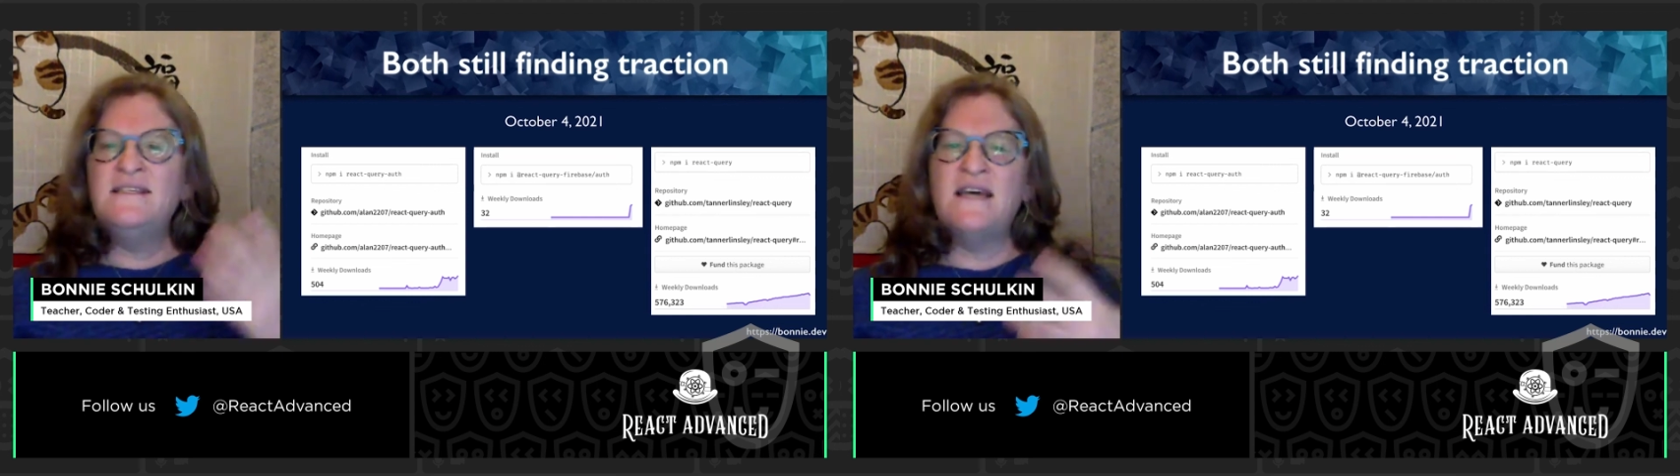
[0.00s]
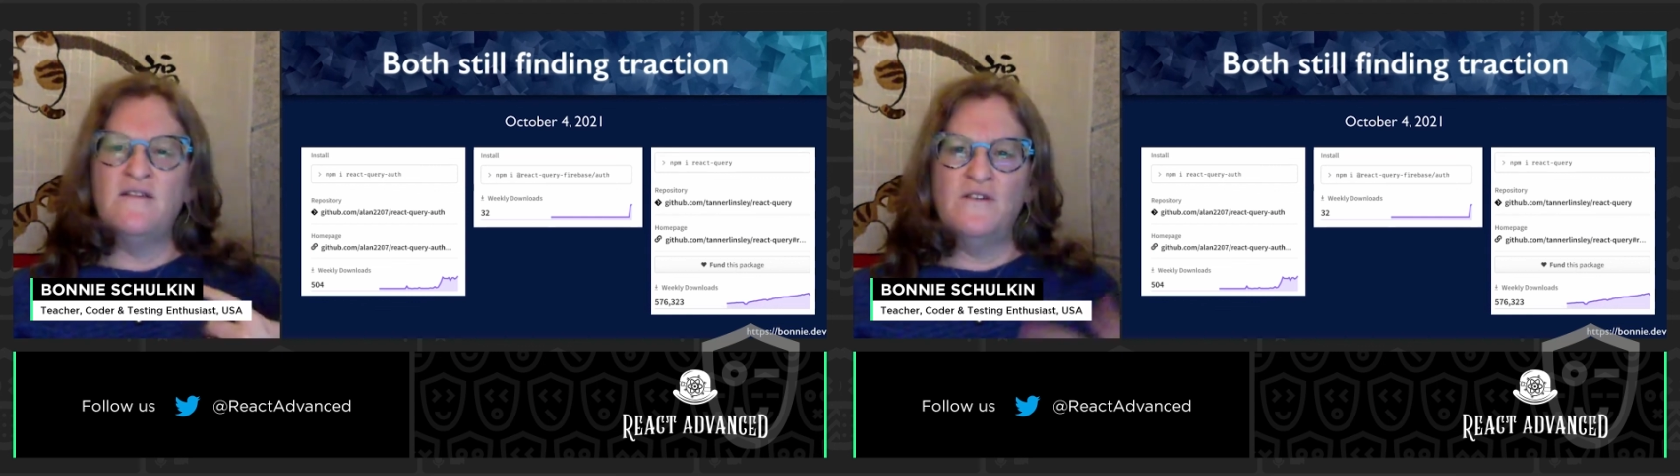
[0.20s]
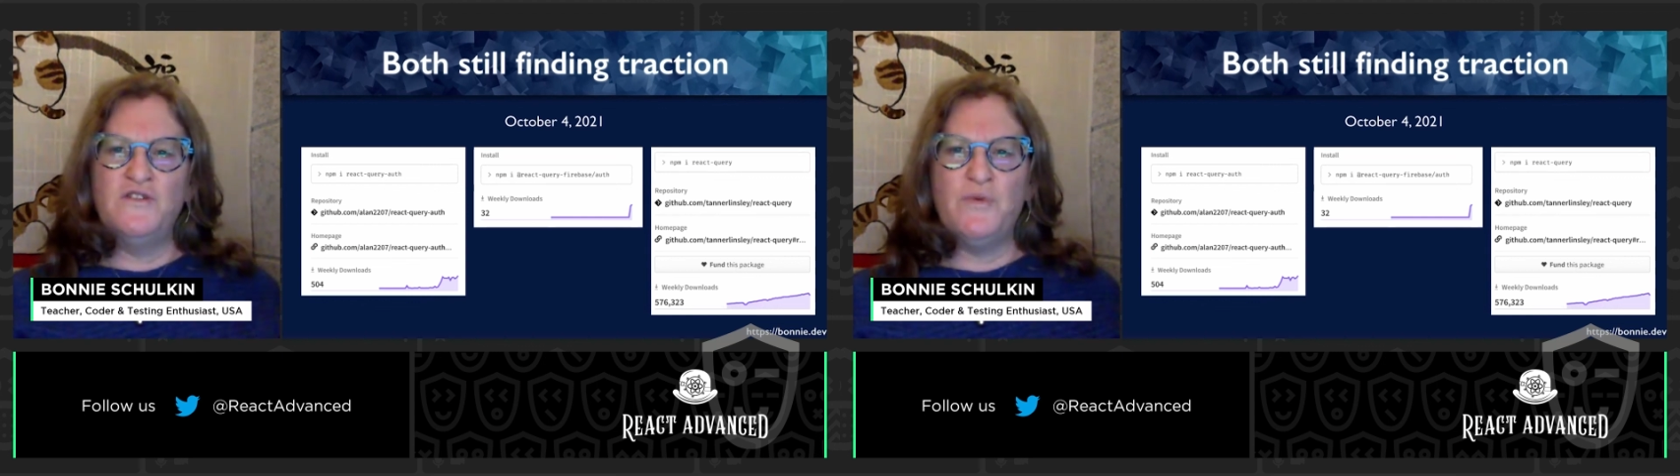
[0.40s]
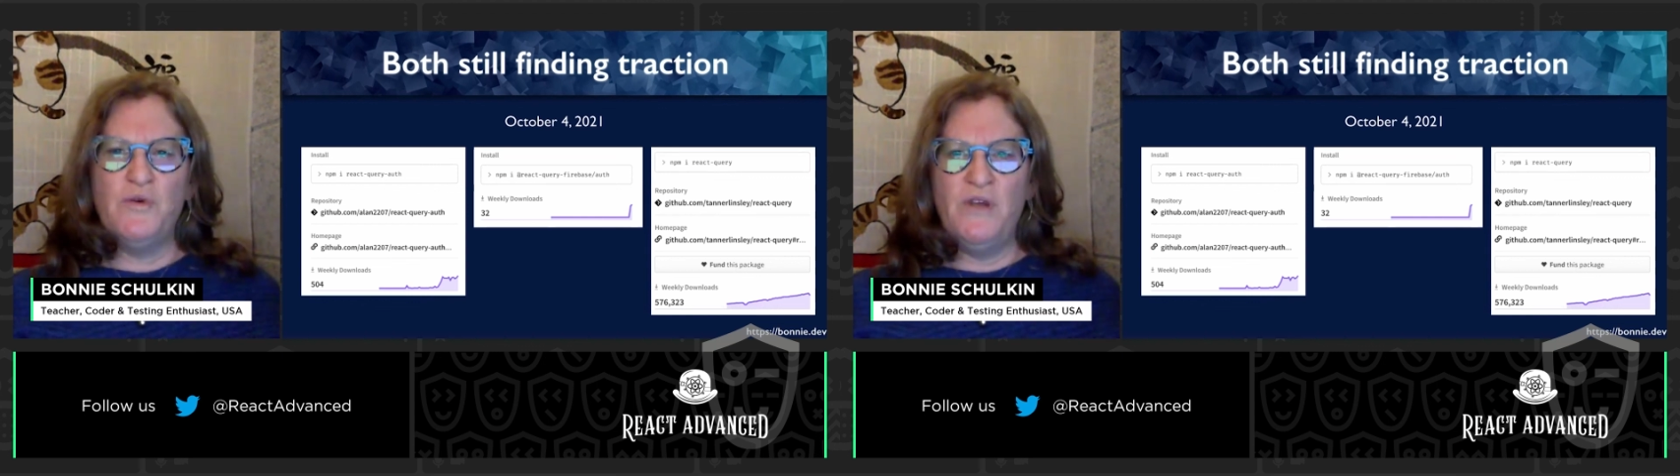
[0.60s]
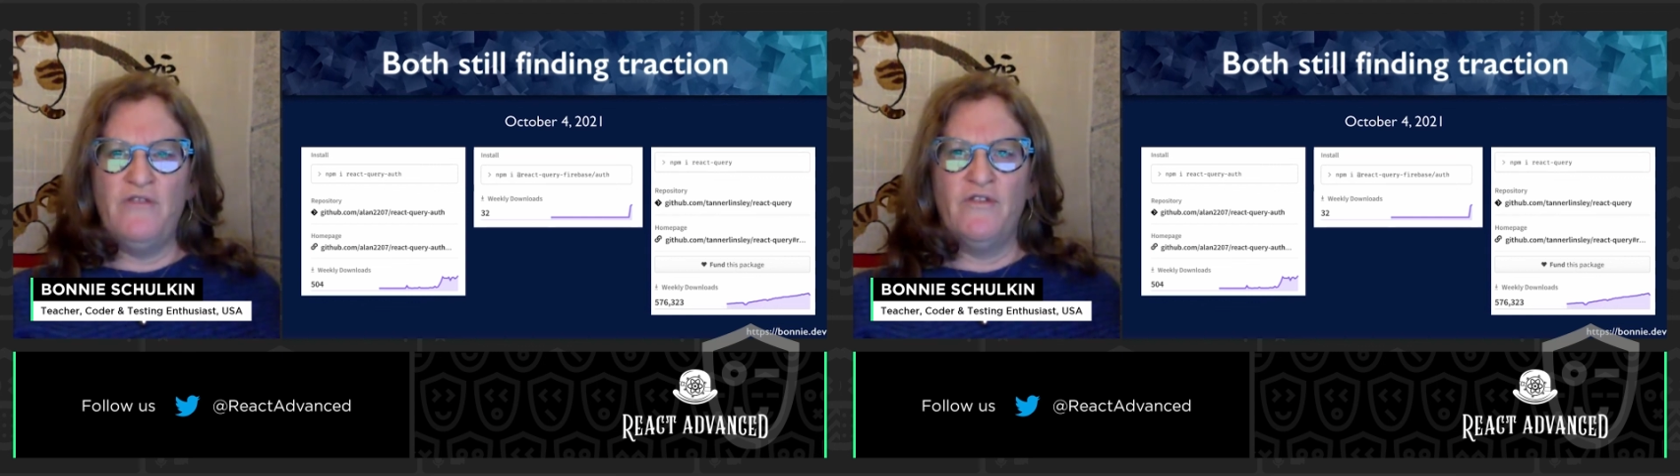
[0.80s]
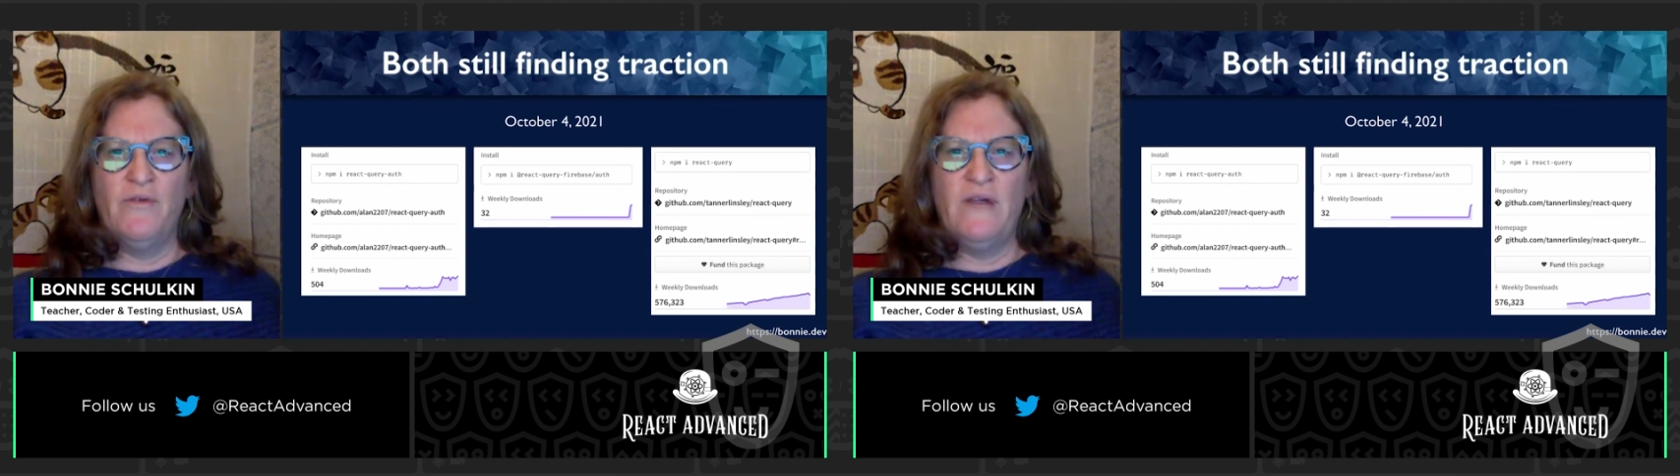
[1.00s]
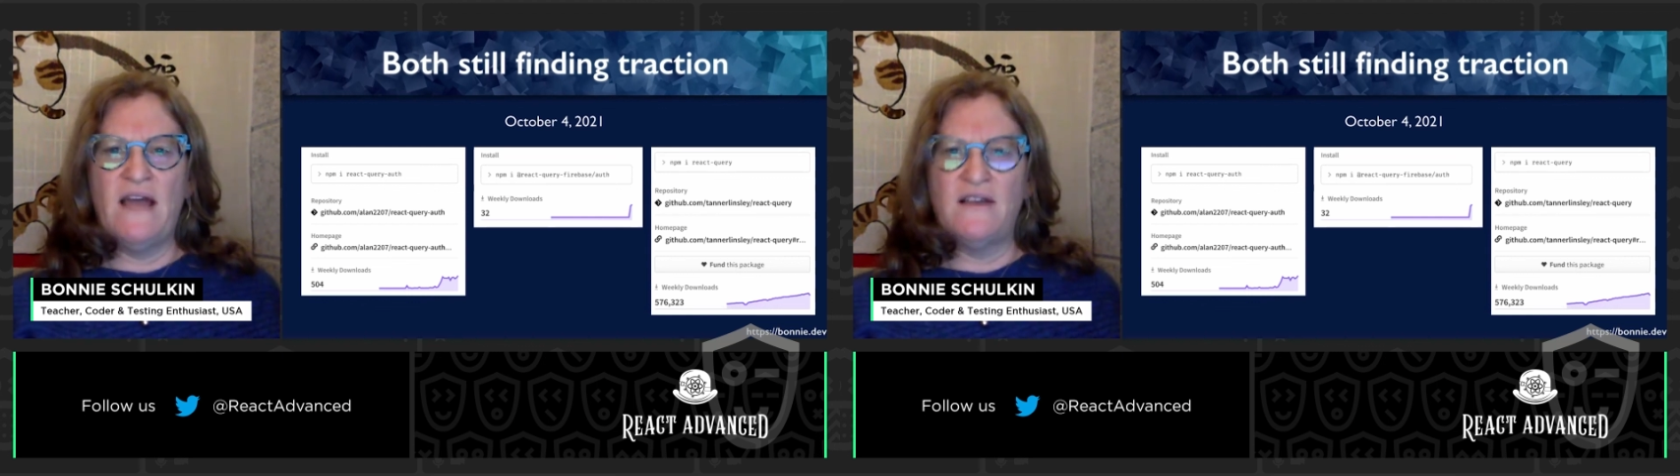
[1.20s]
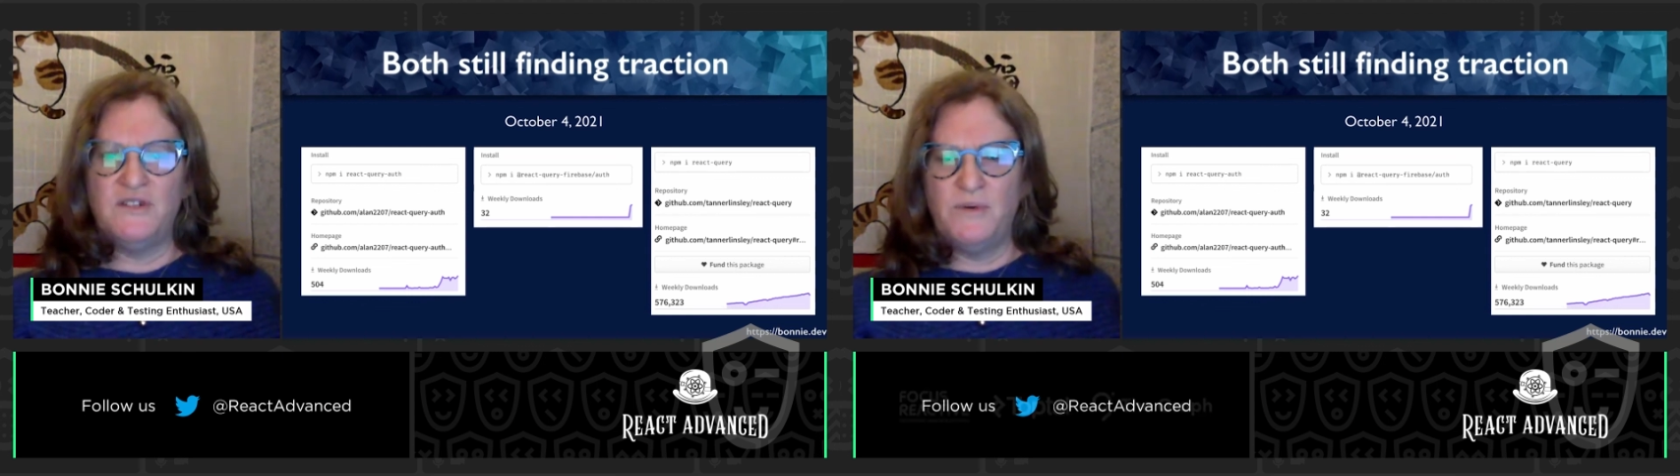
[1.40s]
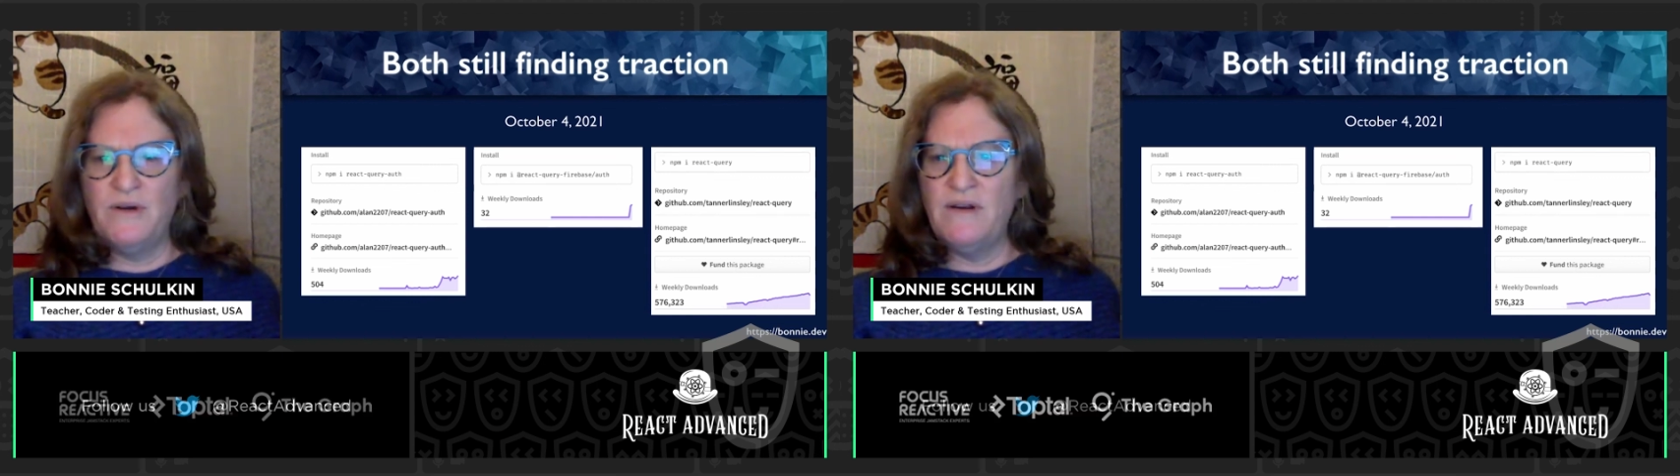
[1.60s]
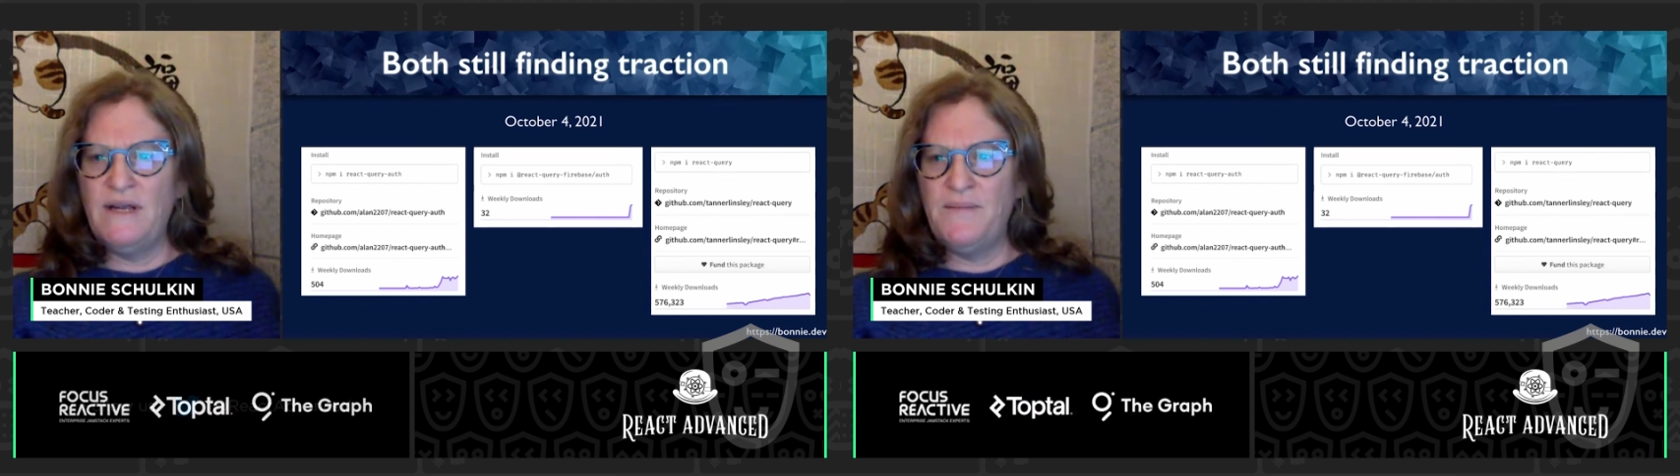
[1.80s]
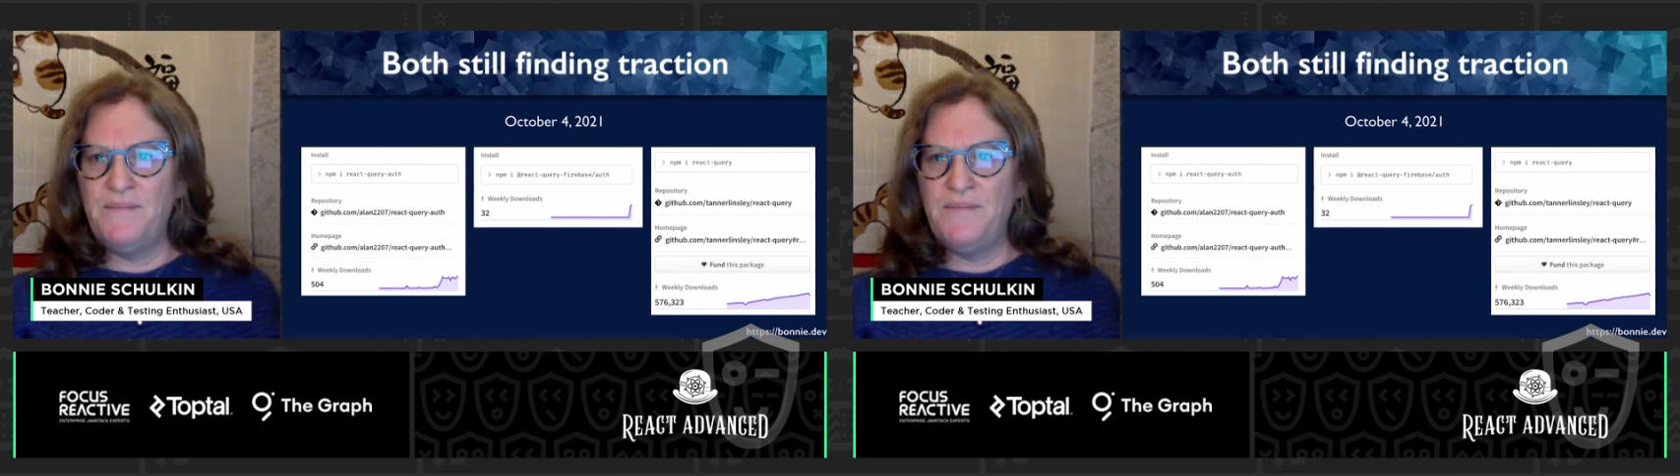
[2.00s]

downloads per week for React Query.